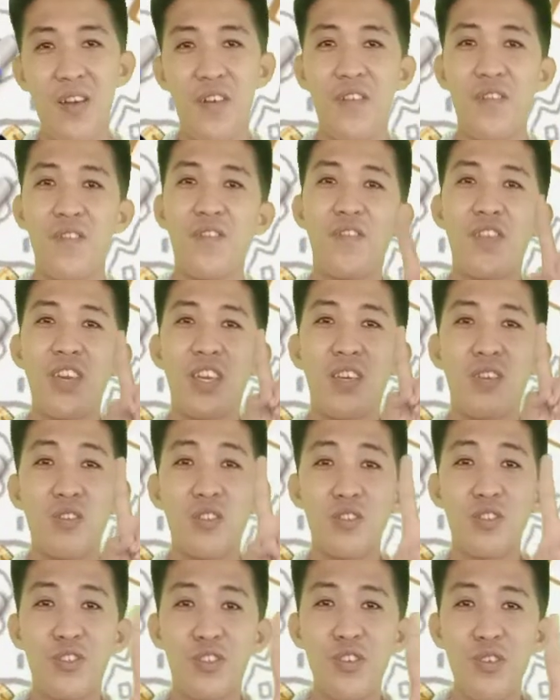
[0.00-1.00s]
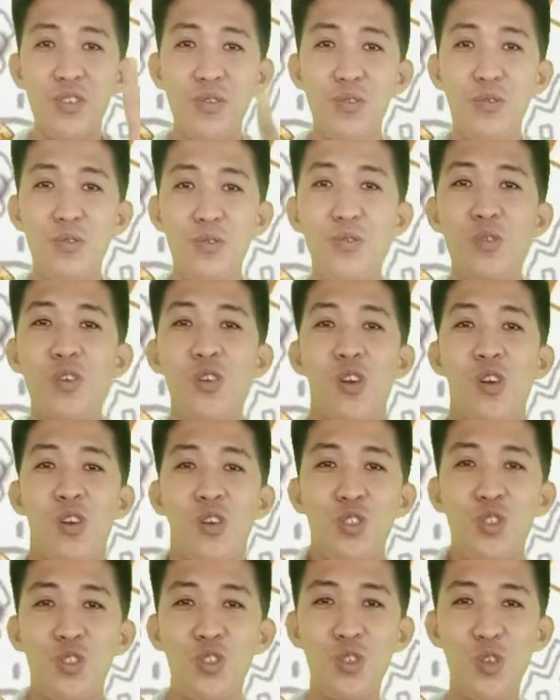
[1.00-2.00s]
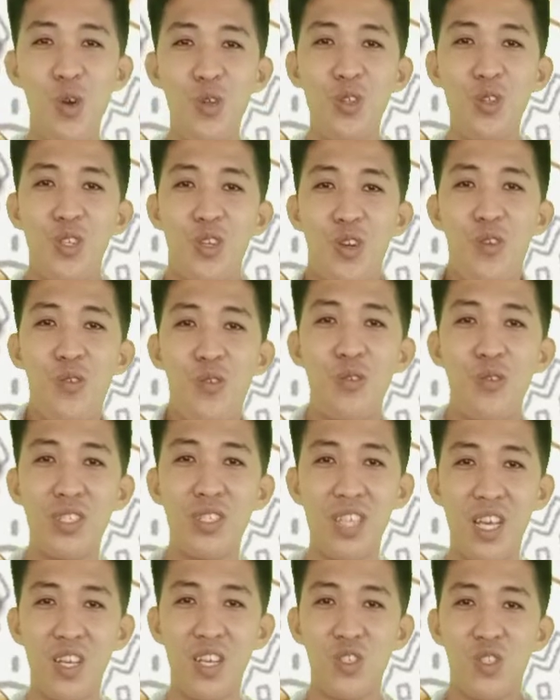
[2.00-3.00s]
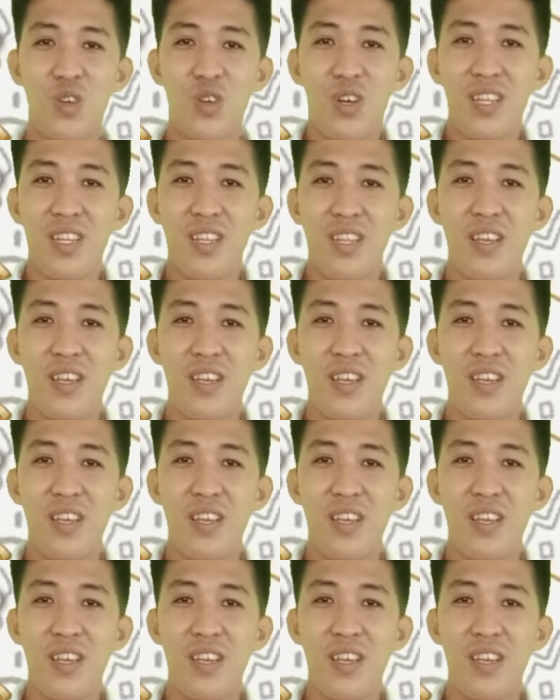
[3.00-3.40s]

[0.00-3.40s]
Figure 2, shoulder rotation.